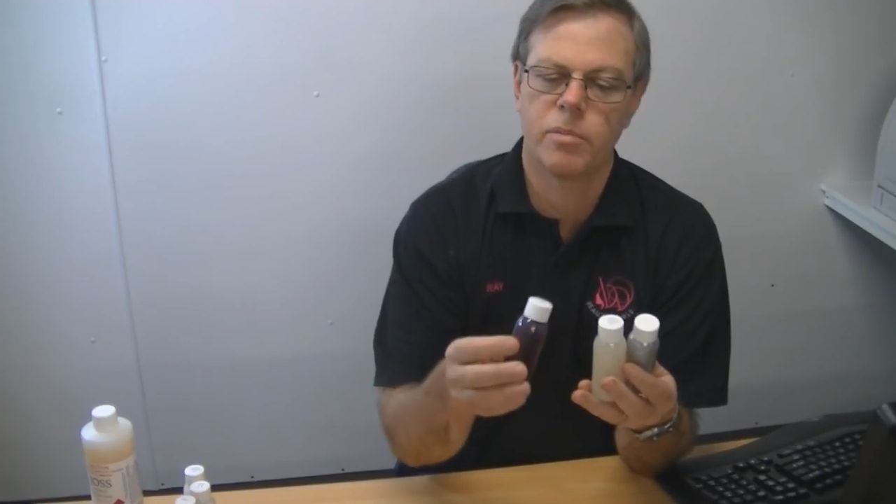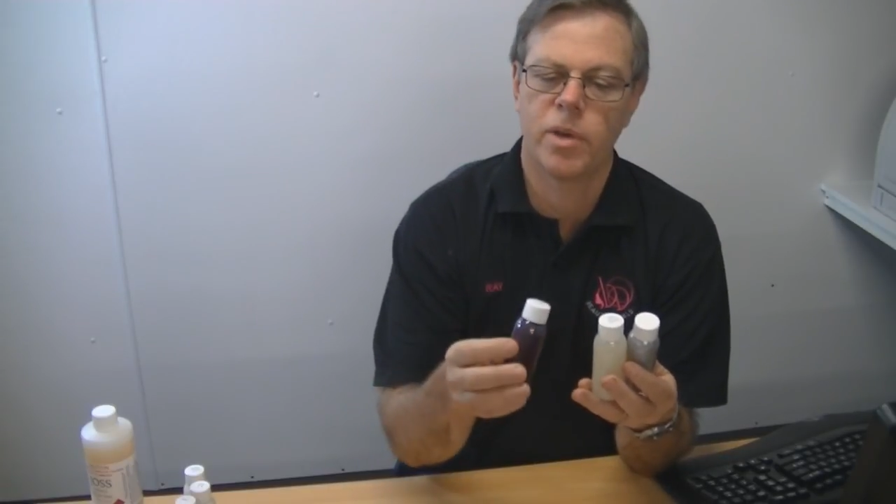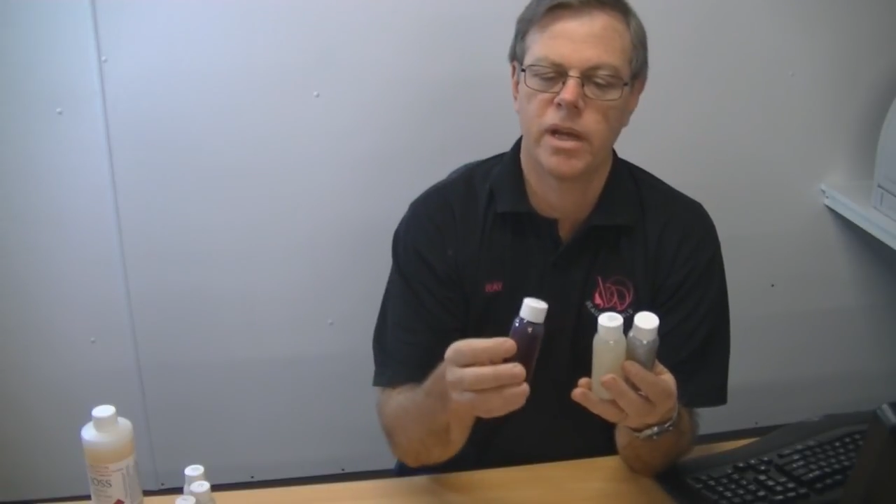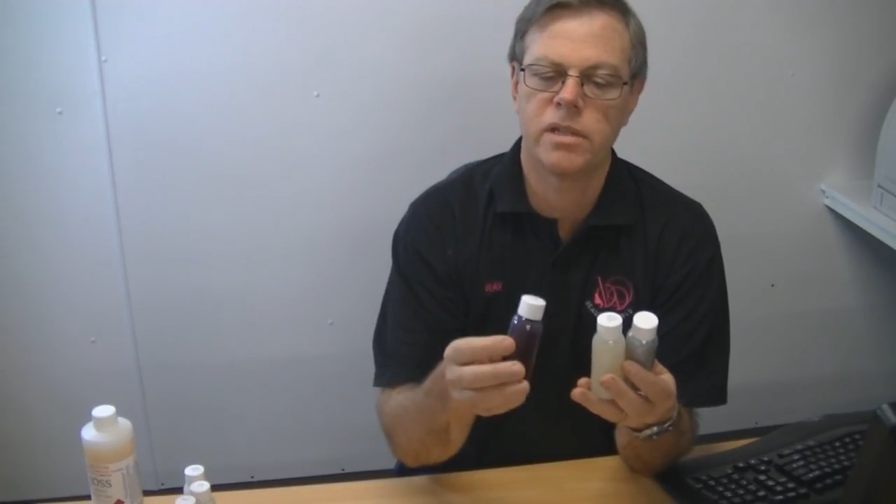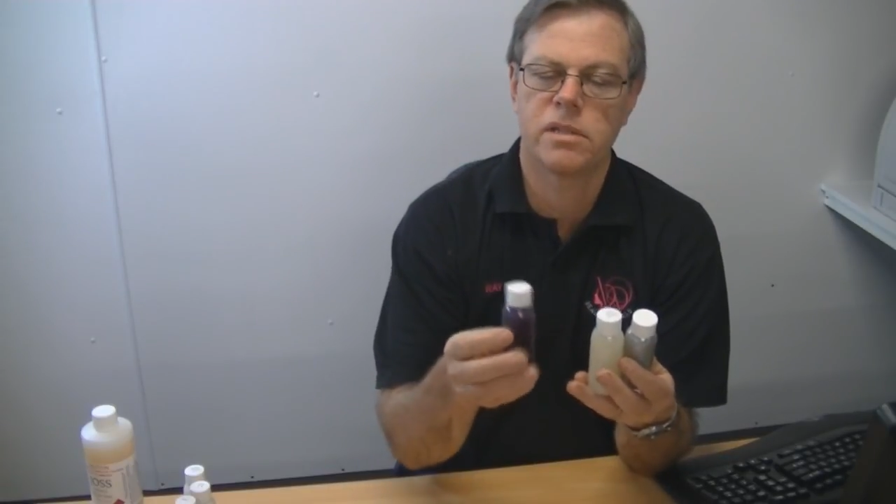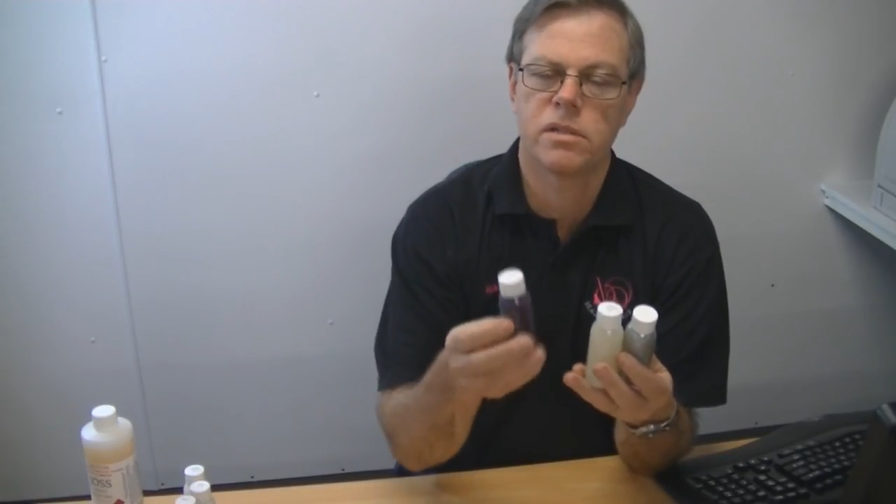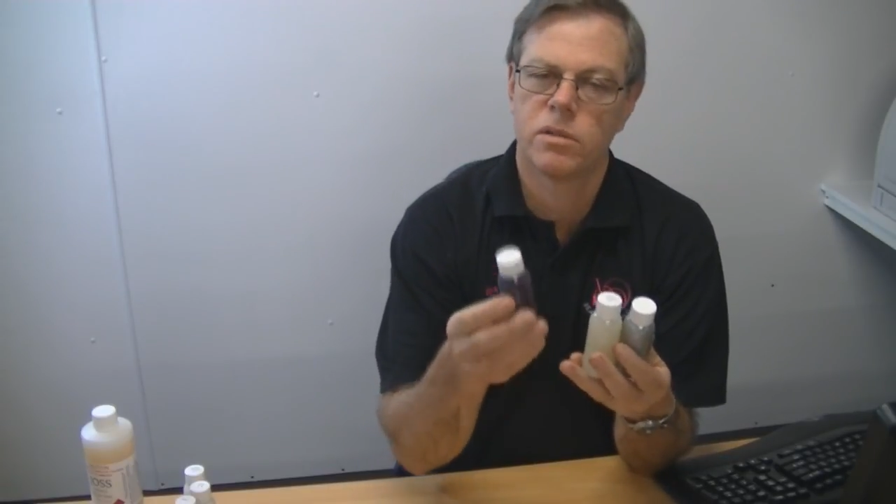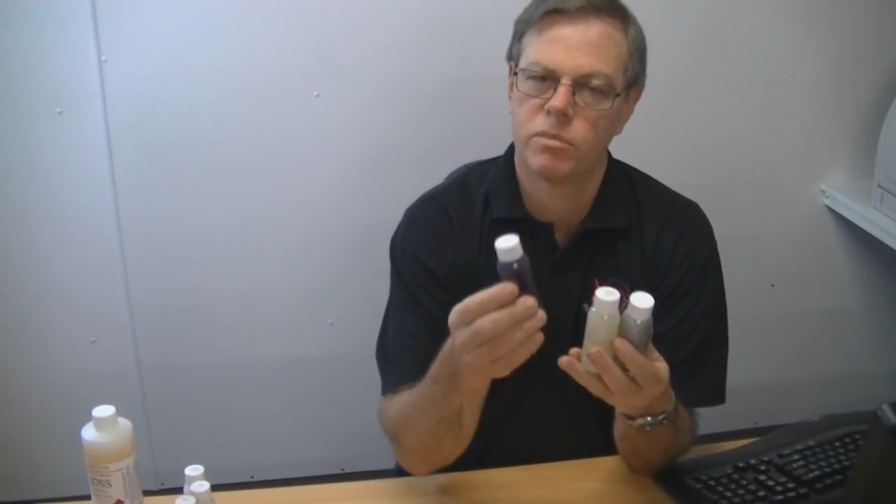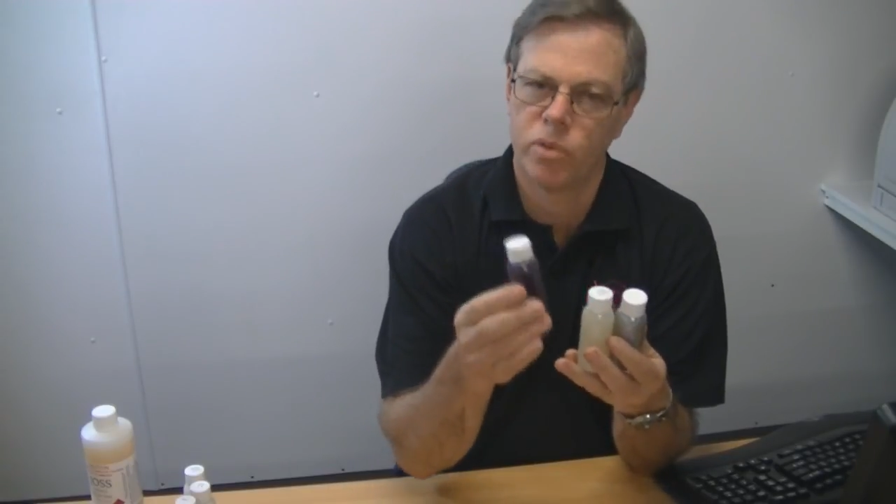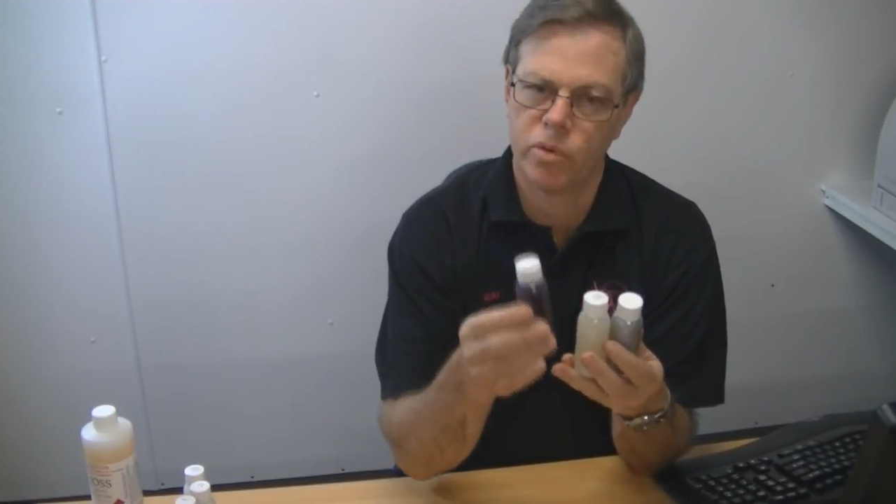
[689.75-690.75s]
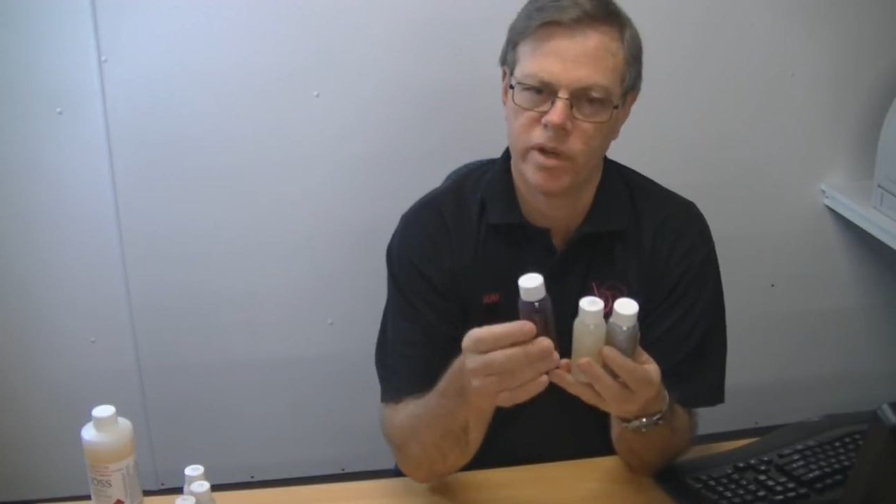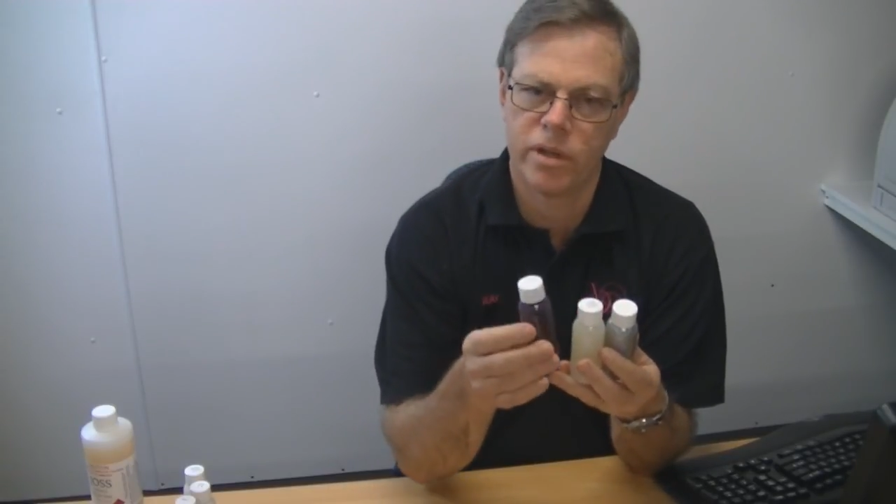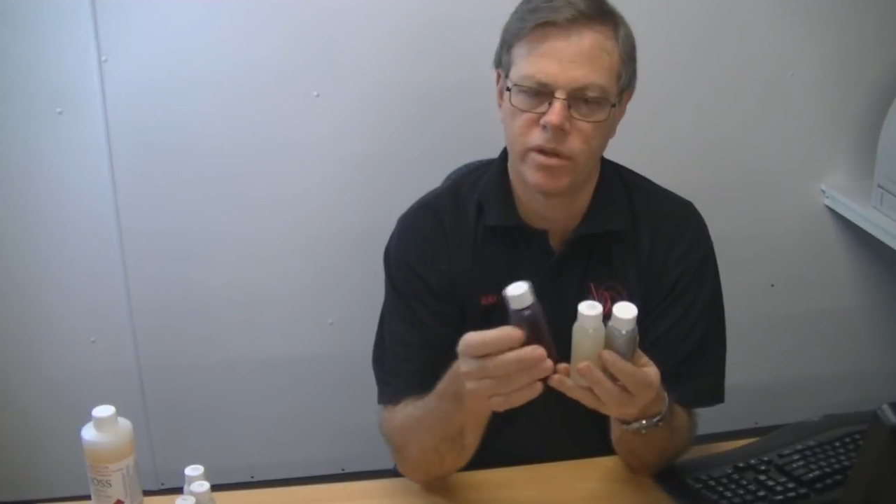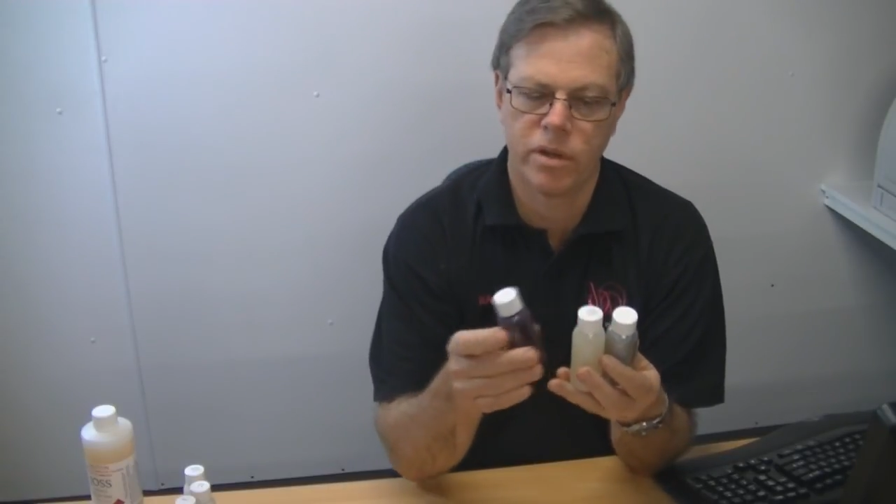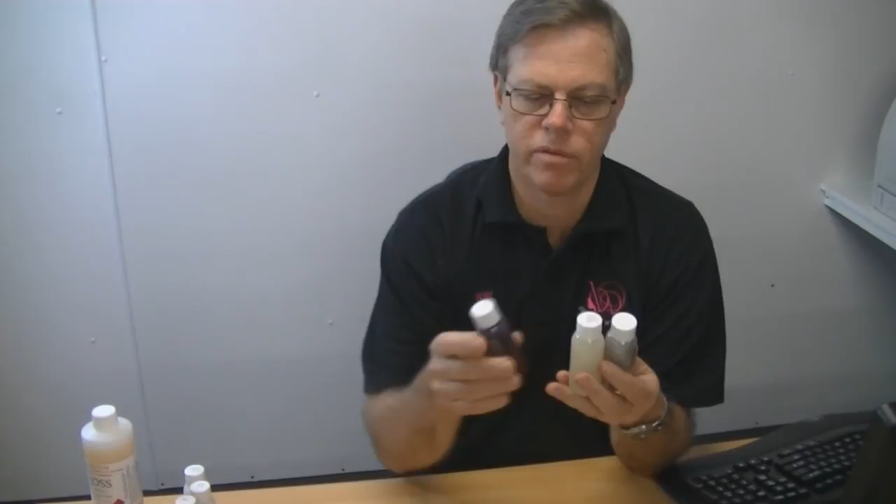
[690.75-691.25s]
base, more
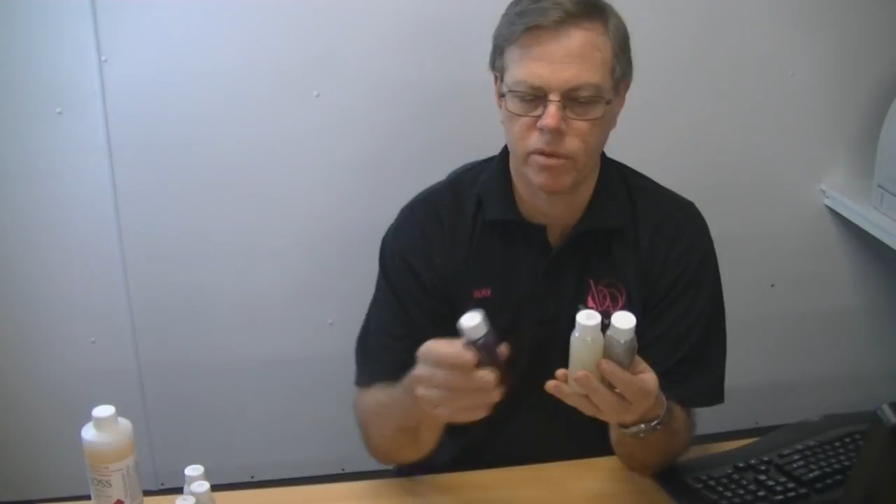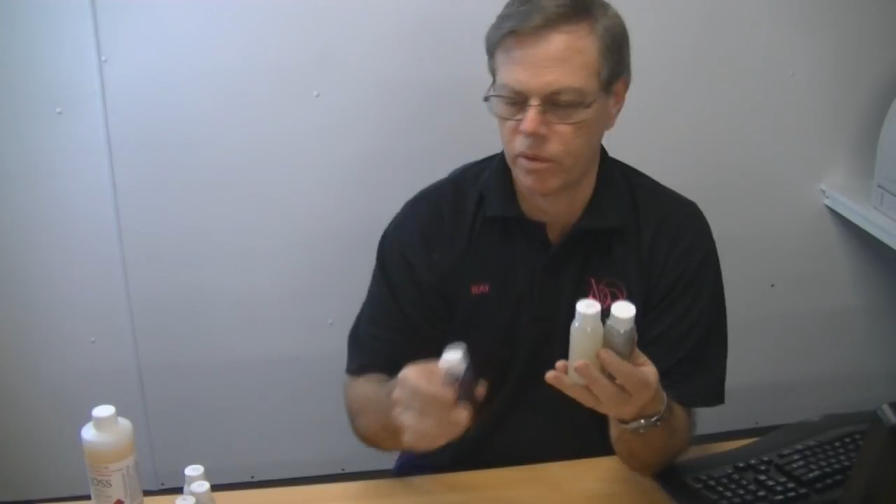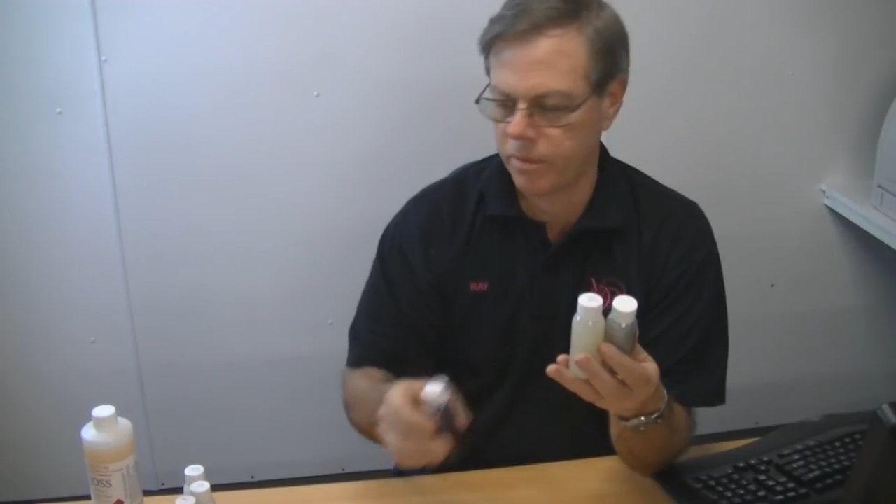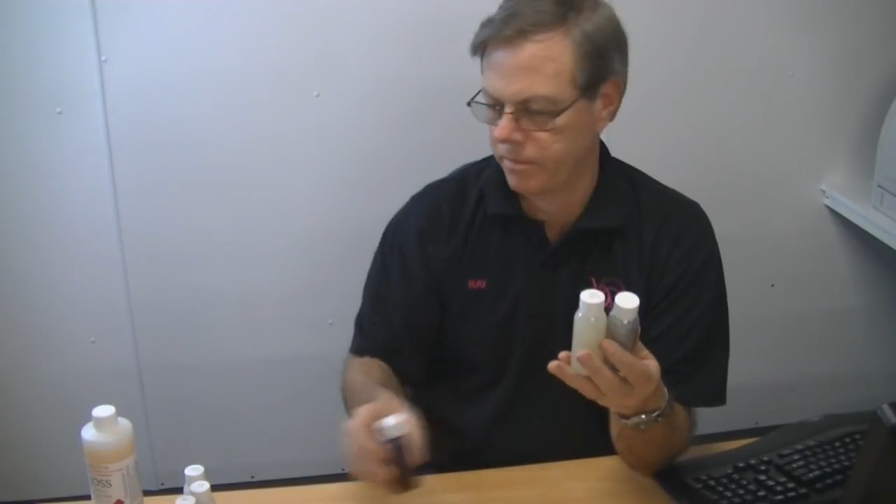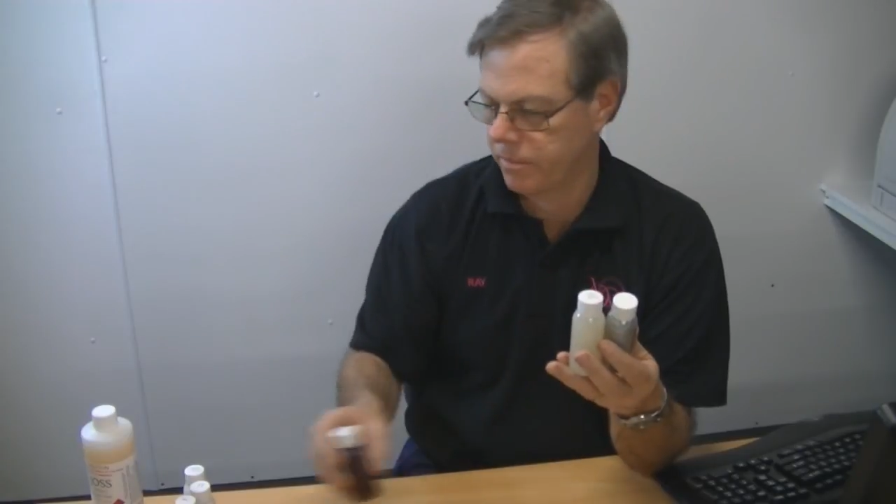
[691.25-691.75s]
red 34.